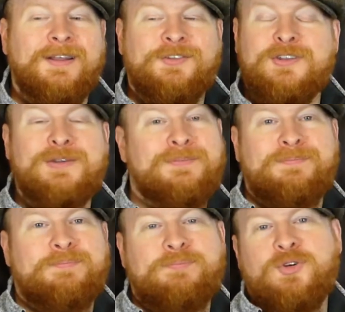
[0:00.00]
So you
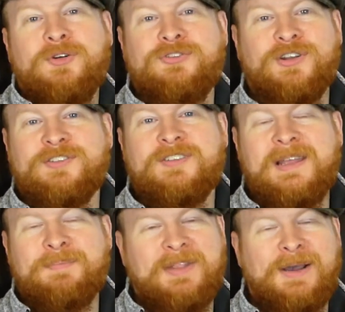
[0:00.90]
could just
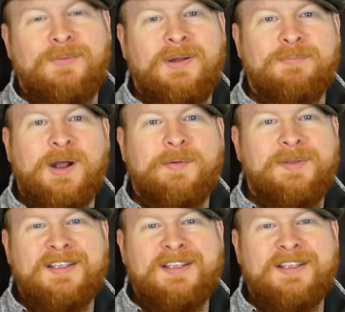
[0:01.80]
skip that one probably.